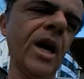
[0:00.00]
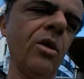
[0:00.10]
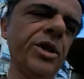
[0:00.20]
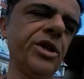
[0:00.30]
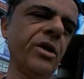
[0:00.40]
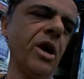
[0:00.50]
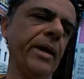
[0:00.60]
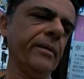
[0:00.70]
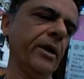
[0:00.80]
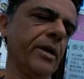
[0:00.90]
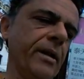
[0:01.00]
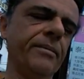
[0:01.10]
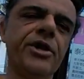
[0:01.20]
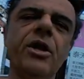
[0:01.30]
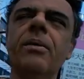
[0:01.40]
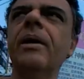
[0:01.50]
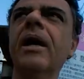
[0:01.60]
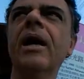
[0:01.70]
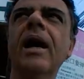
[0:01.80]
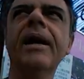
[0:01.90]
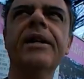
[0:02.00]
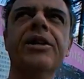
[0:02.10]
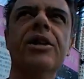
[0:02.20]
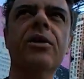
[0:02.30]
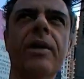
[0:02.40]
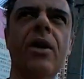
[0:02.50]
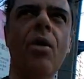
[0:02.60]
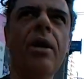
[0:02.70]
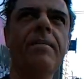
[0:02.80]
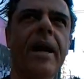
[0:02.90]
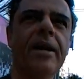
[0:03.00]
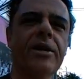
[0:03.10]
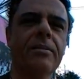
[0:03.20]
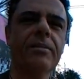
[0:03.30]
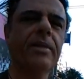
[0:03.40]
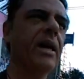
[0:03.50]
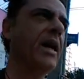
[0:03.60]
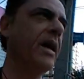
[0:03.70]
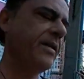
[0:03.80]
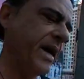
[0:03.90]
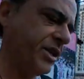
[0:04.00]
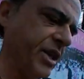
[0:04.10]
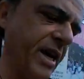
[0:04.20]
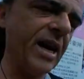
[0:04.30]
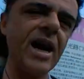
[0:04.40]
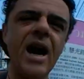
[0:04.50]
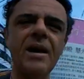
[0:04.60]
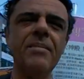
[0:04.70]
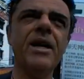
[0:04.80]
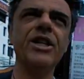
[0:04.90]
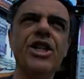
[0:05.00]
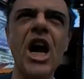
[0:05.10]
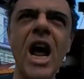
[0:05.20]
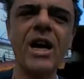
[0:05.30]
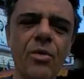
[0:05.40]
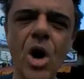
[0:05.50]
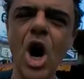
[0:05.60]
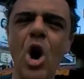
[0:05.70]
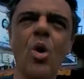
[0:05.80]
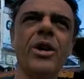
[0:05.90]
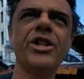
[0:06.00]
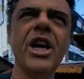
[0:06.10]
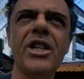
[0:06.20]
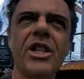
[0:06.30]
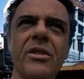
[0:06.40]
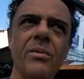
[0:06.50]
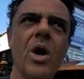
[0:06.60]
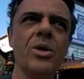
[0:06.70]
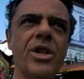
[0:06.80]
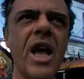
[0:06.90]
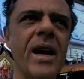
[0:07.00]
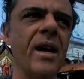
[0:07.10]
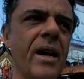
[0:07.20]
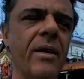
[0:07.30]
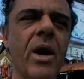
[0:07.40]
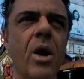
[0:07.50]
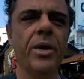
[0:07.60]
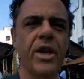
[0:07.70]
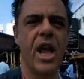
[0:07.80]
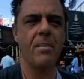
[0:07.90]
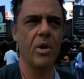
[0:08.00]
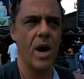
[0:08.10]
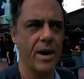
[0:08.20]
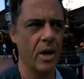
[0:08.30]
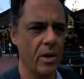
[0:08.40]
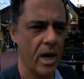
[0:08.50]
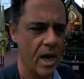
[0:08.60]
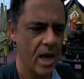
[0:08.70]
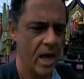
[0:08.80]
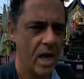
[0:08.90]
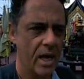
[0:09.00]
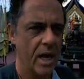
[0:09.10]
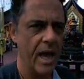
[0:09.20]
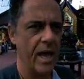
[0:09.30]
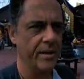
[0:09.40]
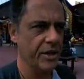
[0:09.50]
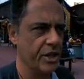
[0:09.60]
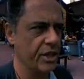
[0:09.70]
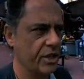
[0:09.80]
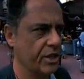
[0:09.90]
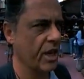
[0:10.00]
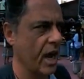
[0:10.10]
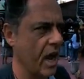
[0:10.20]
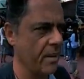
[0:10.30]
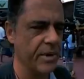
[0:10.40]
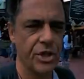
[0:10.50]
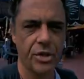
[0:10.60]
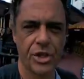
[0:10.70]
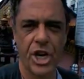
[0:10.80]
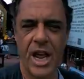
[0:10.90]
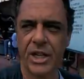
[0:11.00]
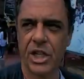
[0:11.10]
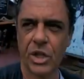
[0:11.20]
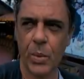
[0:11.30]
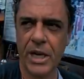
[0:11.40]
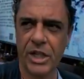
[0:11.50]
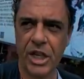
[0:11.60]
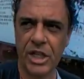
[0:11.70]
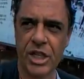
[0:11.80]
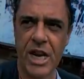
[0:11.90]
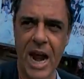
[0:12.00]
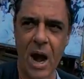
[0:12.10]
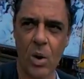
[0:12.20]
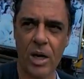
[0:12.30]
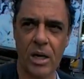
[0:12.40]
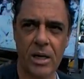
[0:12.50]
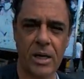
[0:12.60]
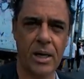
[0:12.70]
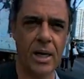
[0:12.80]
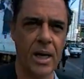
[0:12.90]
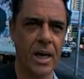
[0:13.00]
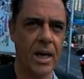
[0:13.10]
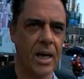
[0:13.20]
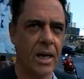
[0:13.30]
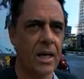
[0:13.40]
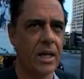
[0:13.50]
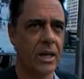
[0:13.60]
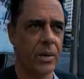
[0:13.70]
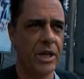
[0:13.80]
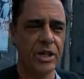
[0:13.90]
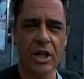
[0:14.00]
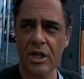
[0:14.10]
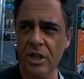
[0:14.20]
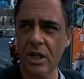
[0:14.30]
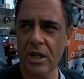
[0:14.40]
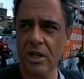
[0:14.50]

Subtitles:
Oh, we're still going. Okay, so I didn't see the record mechanism. That's it. I'm Jack Rowe, Jason Rosette with Camerado. And this is Mr. J's 360 hour. 360